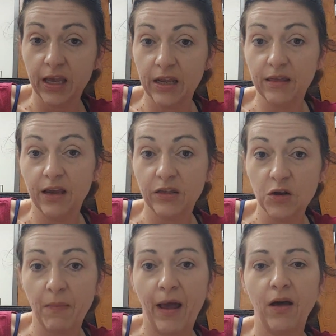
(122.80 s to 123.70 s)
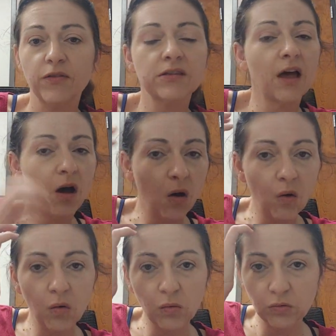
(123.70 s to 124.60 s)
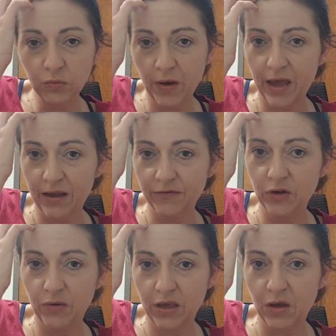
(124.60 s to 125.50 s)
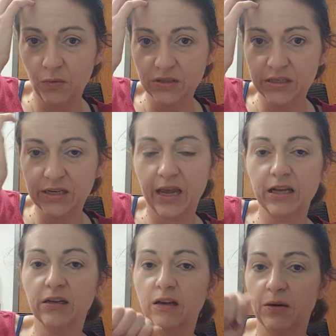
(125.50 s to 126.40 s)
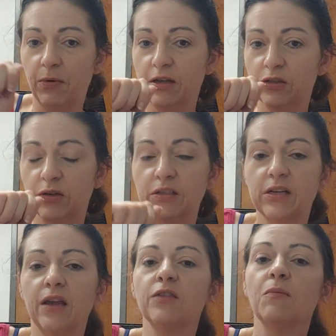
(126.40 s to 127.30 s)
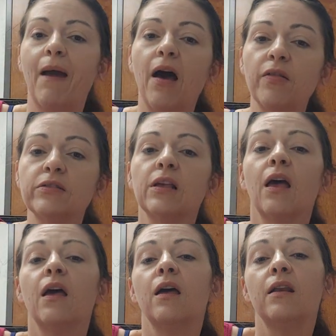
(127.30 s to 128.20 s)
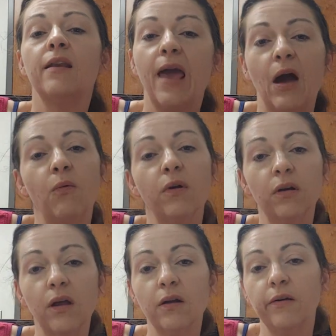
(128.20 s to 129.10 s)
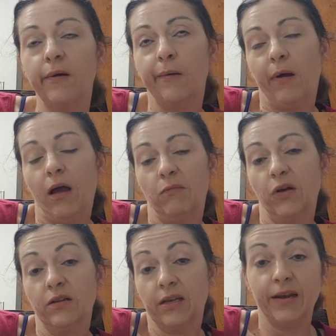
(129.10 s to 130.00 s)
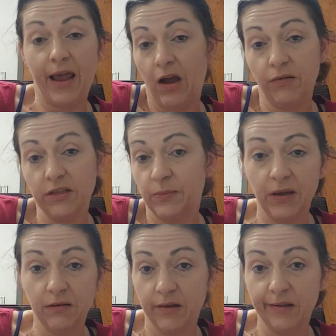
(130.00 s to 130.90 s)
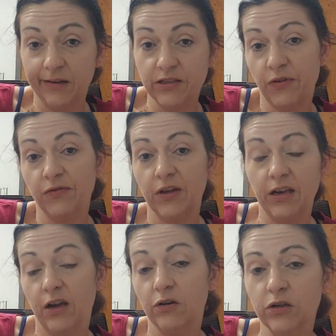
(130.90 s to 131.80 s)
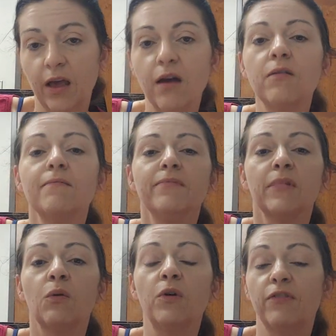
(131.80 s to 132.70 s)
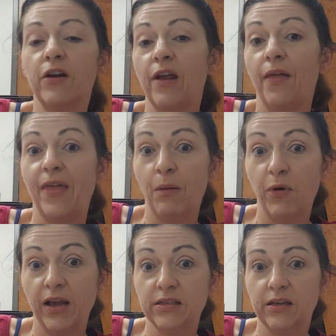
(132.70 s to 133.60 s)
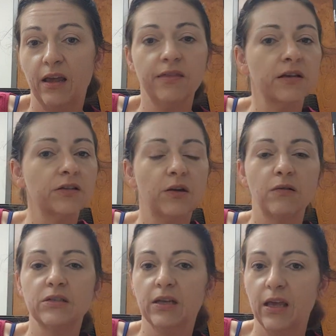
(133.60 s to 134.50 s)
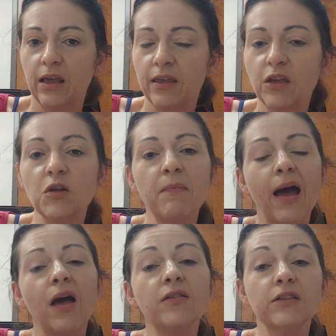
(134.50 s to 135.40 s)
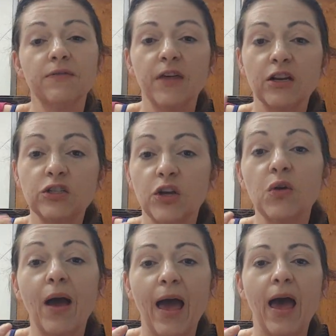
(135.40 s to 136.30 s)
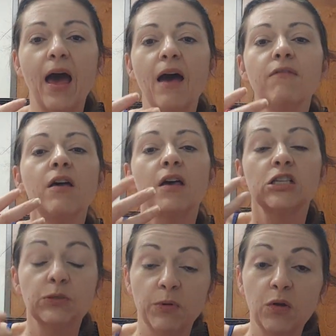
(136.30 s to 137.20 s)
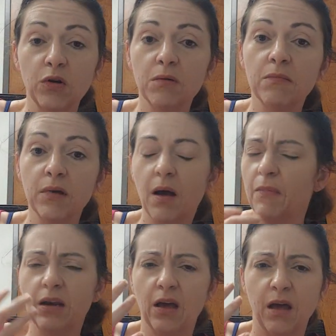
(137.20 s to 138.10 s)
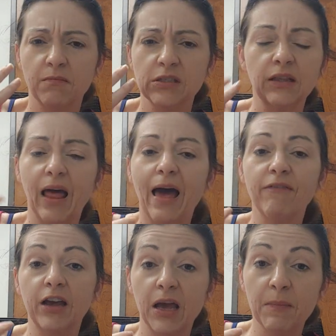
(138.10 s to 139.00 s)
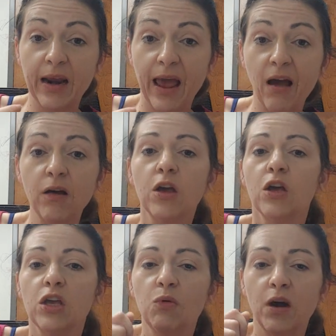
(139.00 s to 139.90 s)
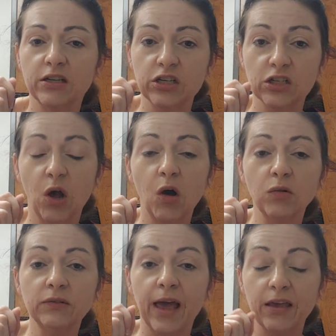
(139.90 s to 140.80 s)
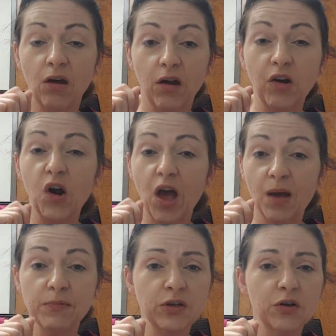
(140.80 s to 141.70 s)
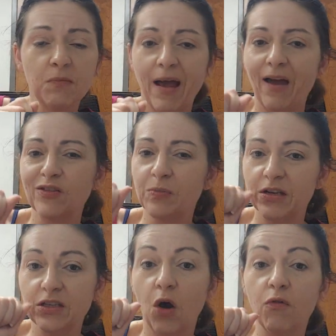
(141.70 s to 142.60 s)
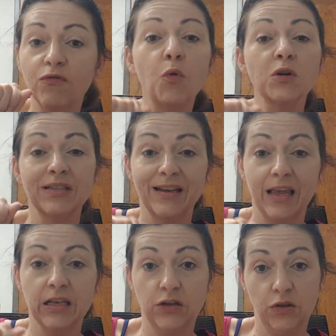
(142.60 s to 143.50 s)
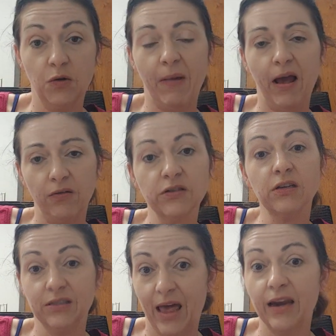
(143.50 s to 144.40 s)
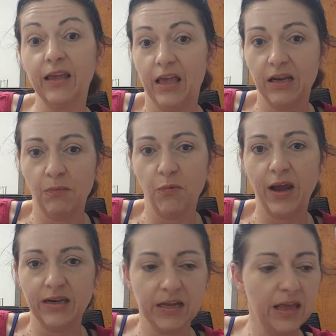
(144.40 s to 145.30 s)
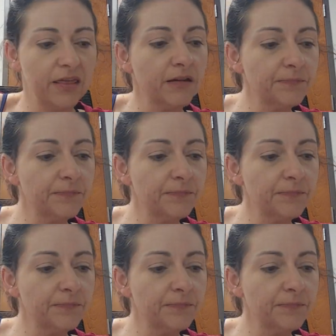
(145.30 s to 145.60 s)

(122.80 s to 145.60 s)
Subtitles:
anything in their mouths. The old way of doing it was to take a tongue depressor and stick in their mouths. Now we're learning, or I'm not going to say now, it's been at least 15 years ago, we figured out that breaks teeth. So don't stick anything in their mouths. If they do have saliva coming out, you want to just hold that yonker up to their mouths, but don't force it into their mouths, because that again can break teeth.